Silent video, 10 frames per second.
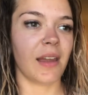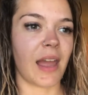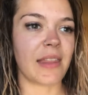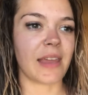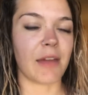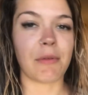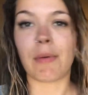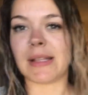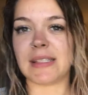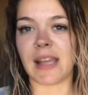And then we
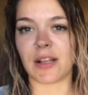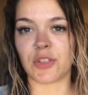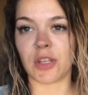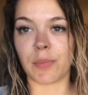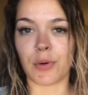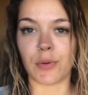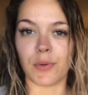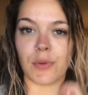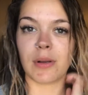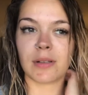went down to the
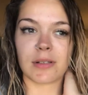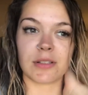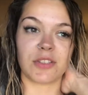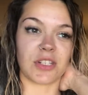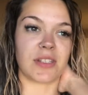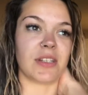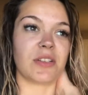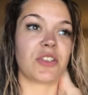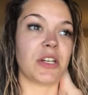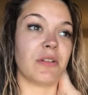pool just to
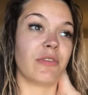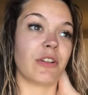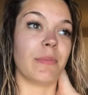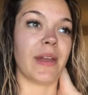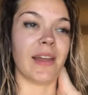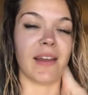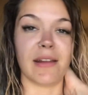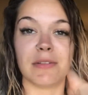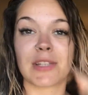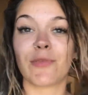chill for a bit
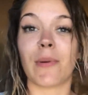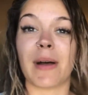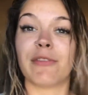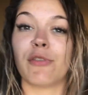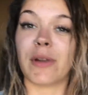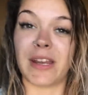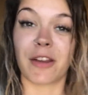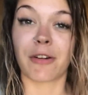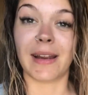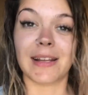and it was about 40
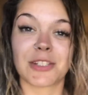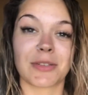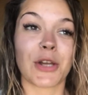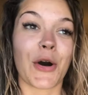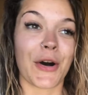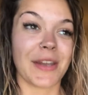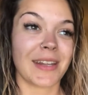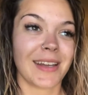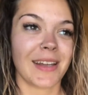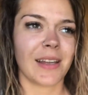degrees so it's hot
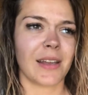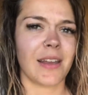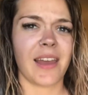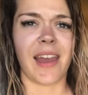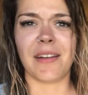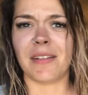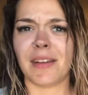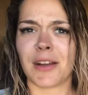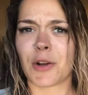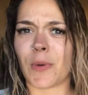and
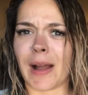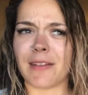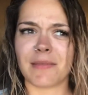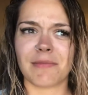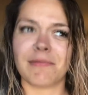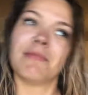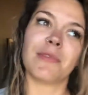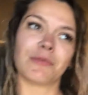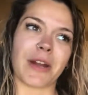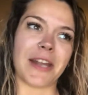quite
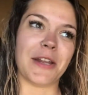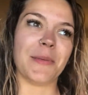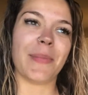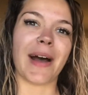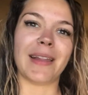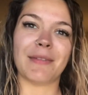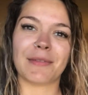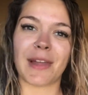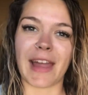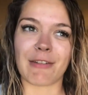random, but
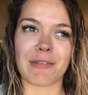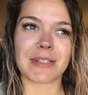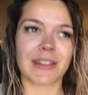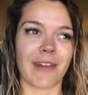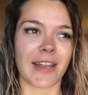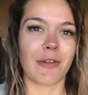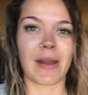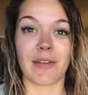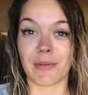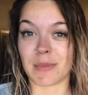everyone was
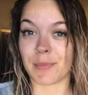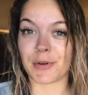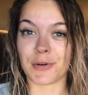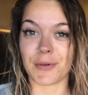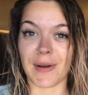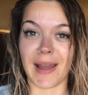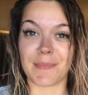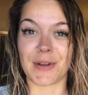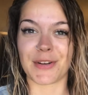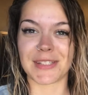evacuated from the pool
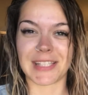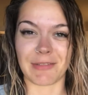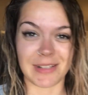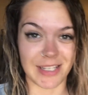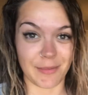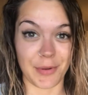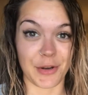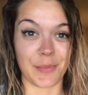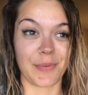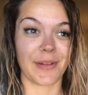because someone did a
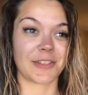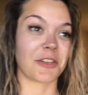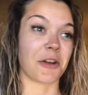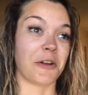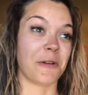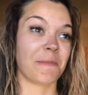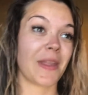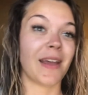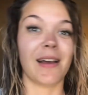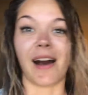poop. So
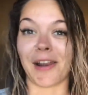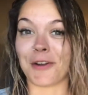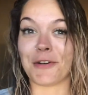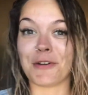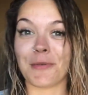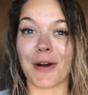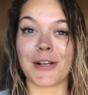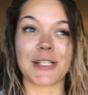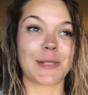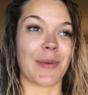I don't know who it
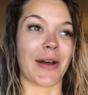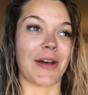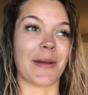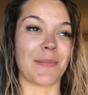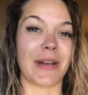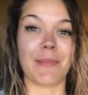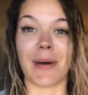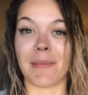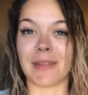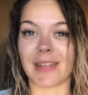was, but I'm pretty
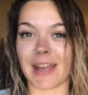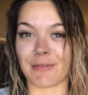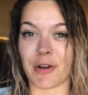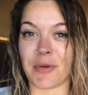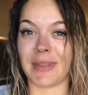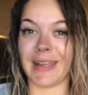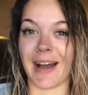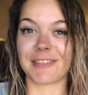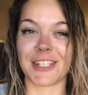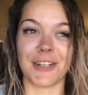bummed that they ruined the
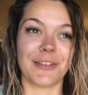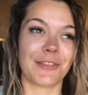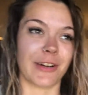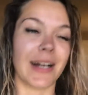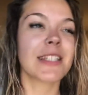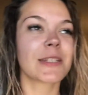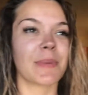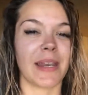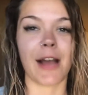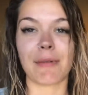afternoon for us.
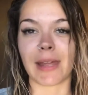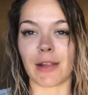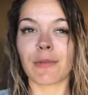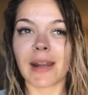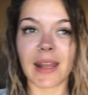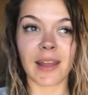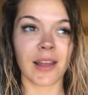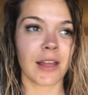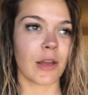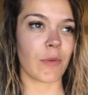But now we're getting ready.
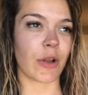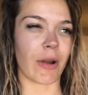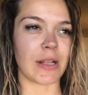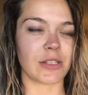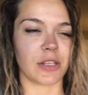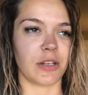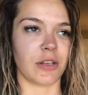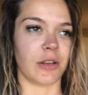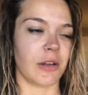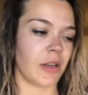We're going
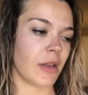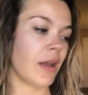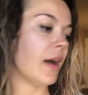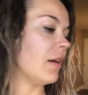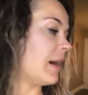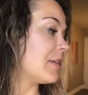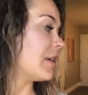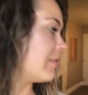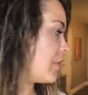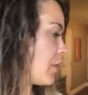to, oh, I
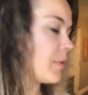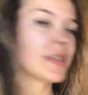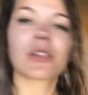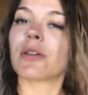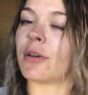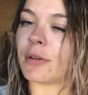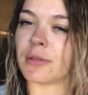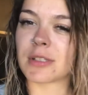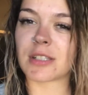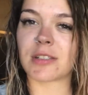don't even know what it's
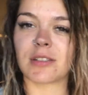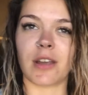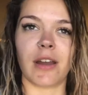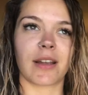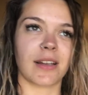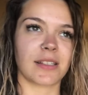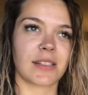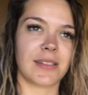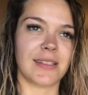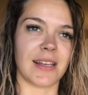called.
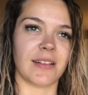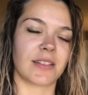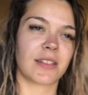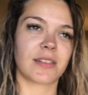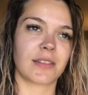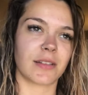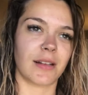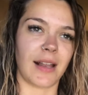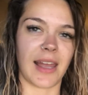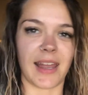Circus de
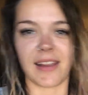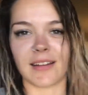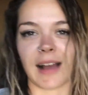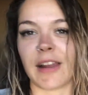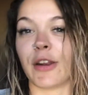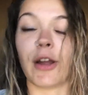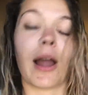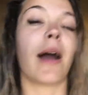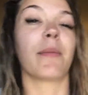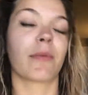Soleil. I don't know.
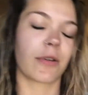I,